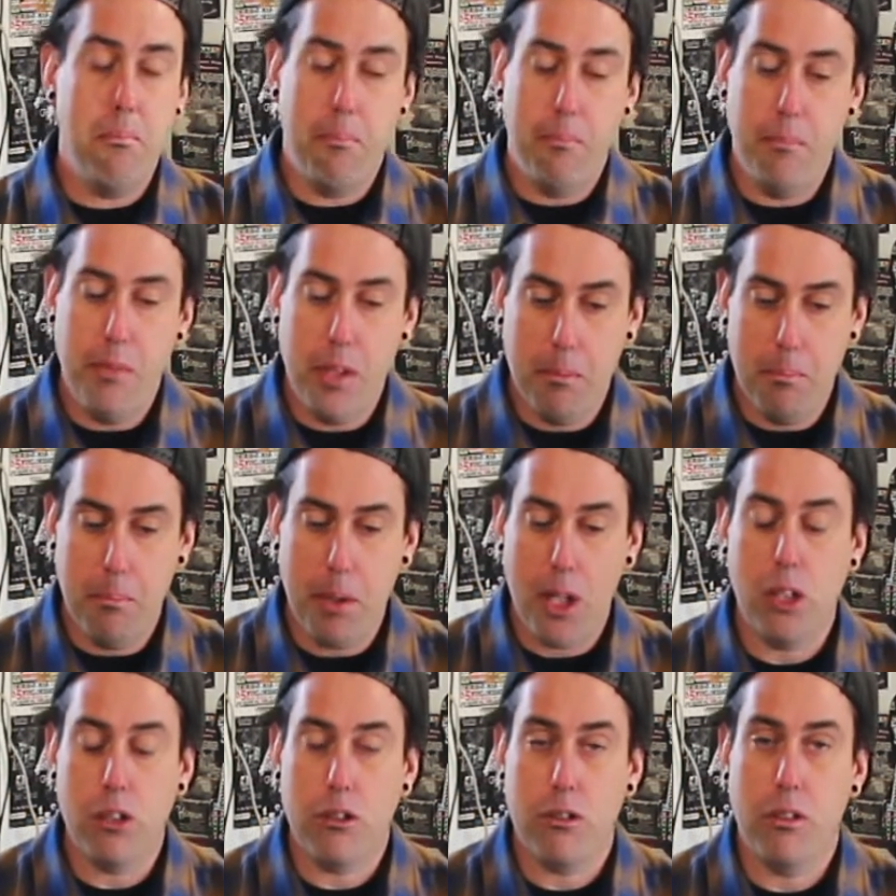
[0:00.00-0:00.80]
The
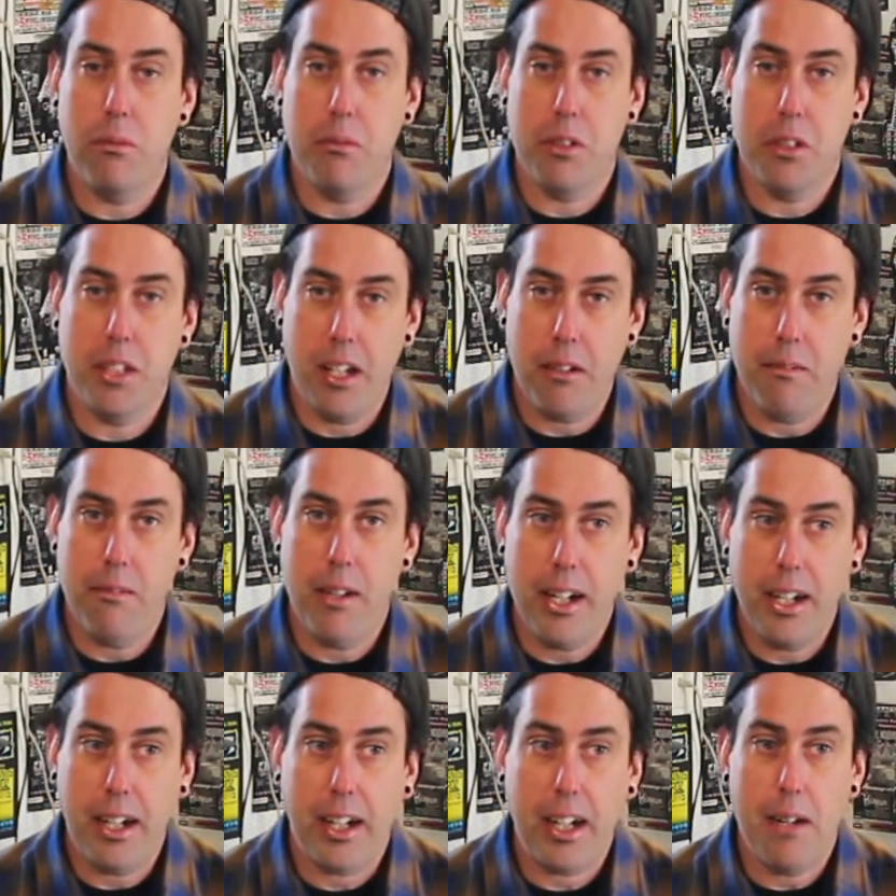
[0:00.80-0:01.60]
ball joint was getting
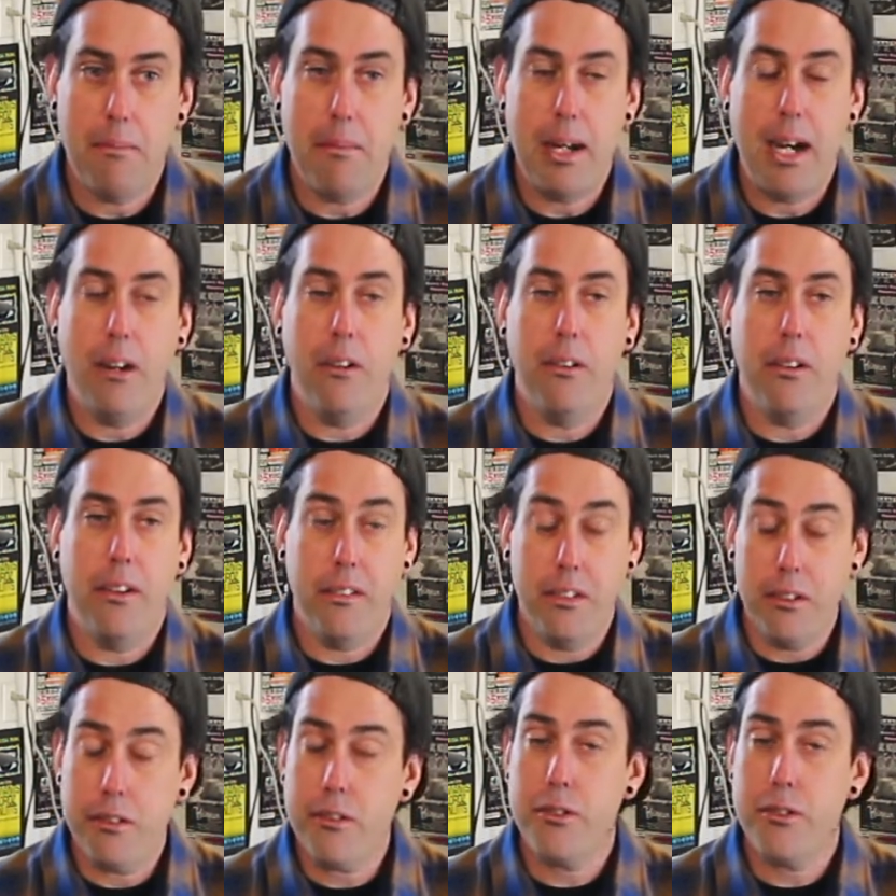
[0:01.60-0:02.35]
ready to come out, and these are